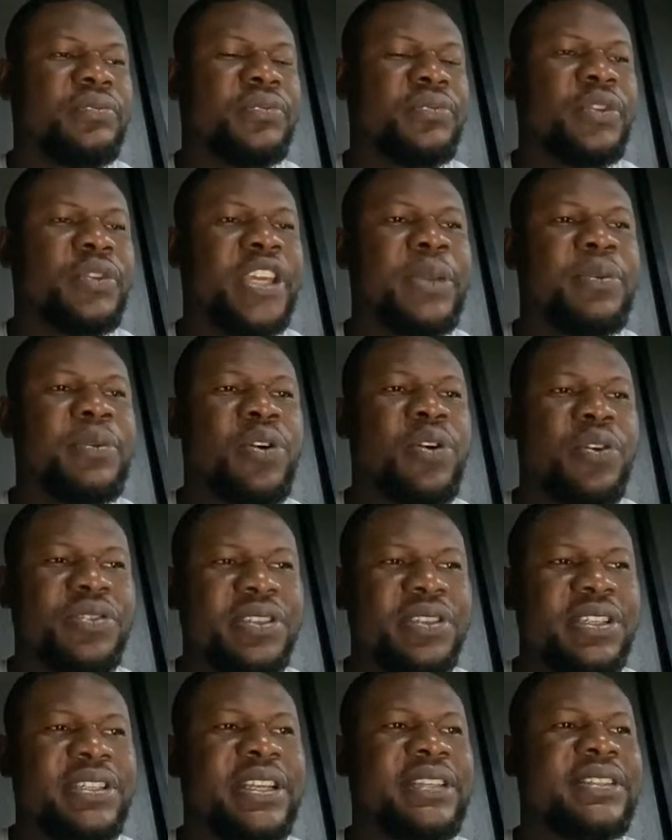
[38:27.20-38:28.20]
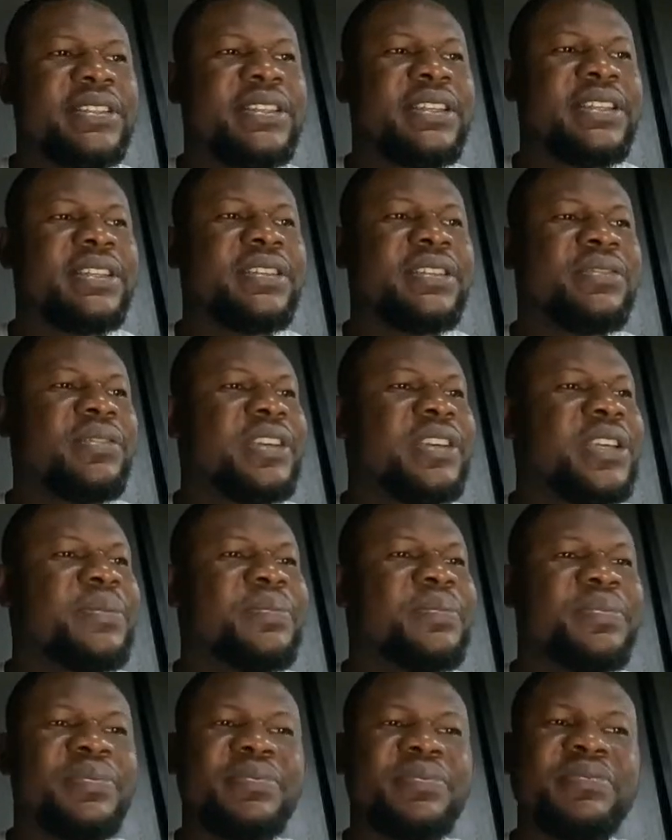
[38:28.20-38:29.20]
To keep consistency, to keep
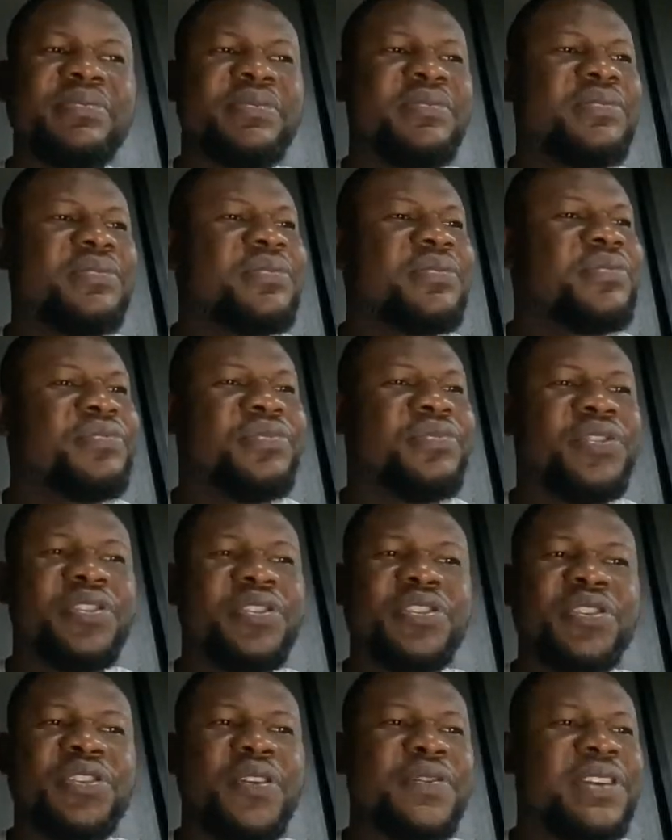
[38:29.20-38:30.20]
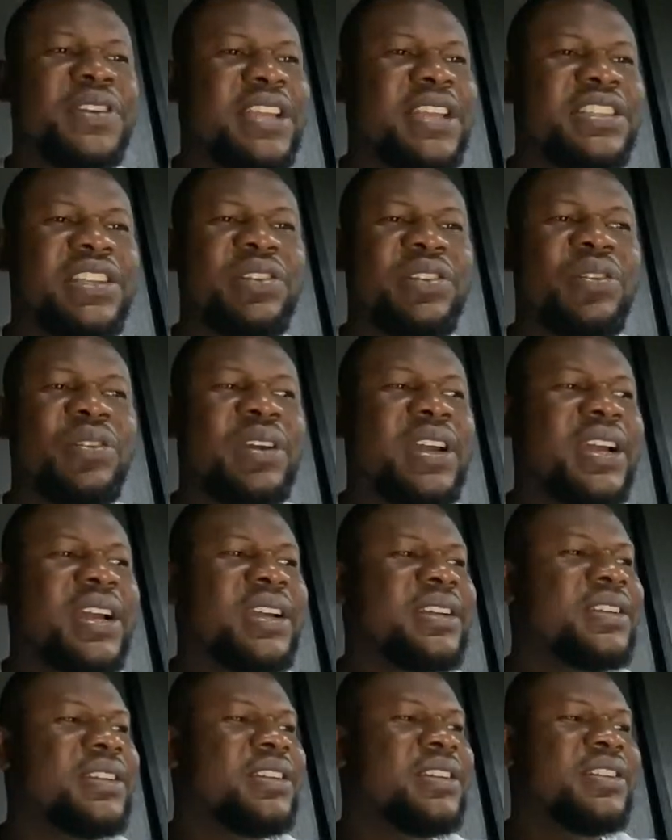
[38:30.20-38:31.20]
your stuff lasting longer,
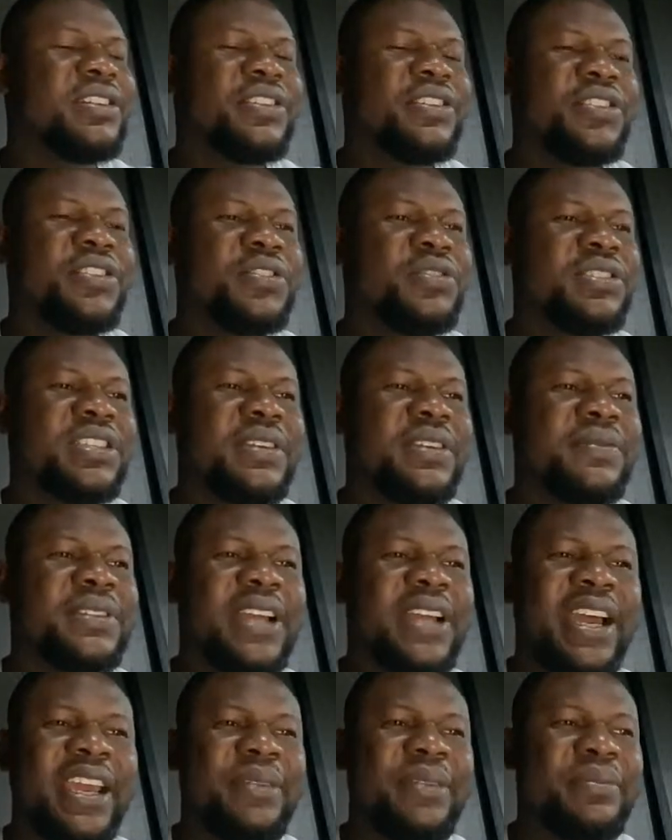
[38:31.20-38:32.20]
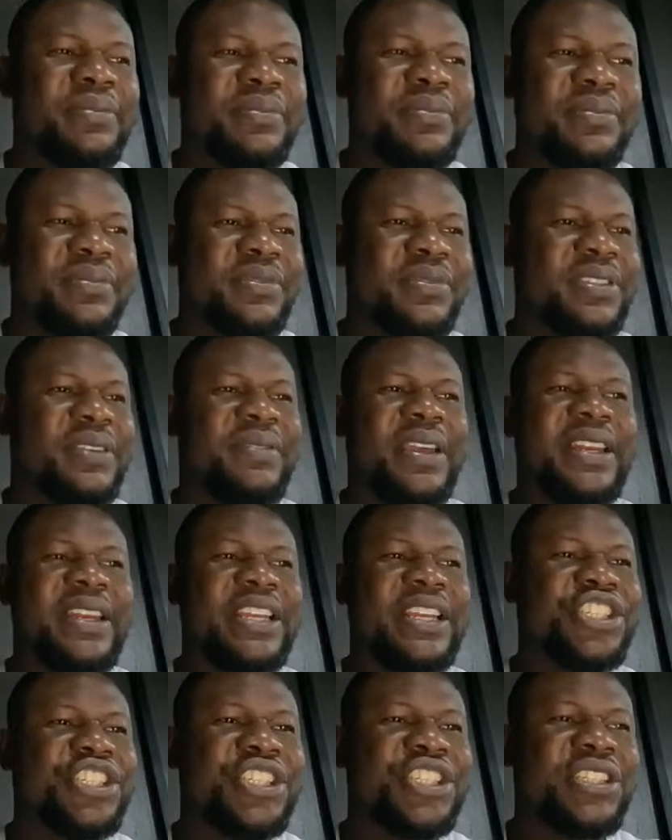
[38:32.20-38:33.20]
to save time, save
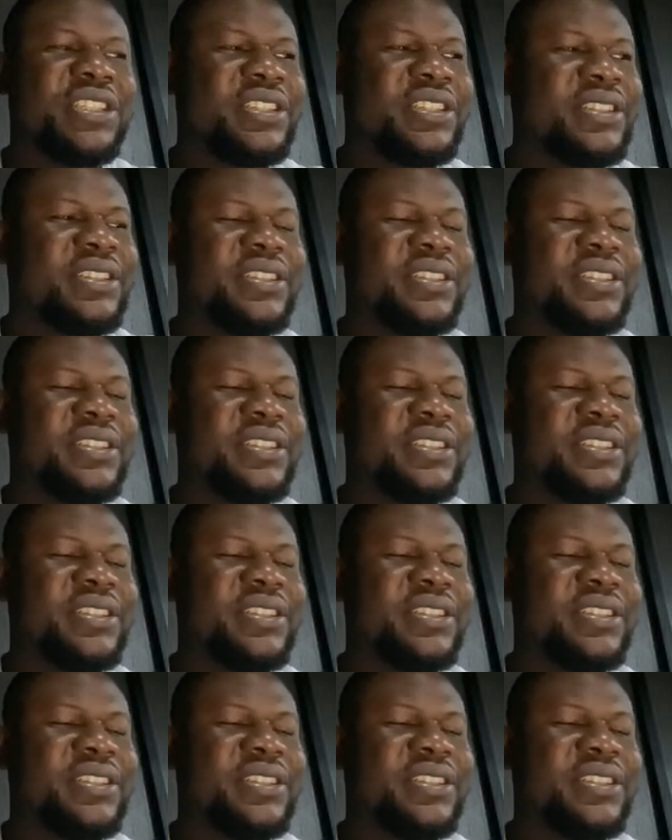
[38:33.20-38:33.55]
energy,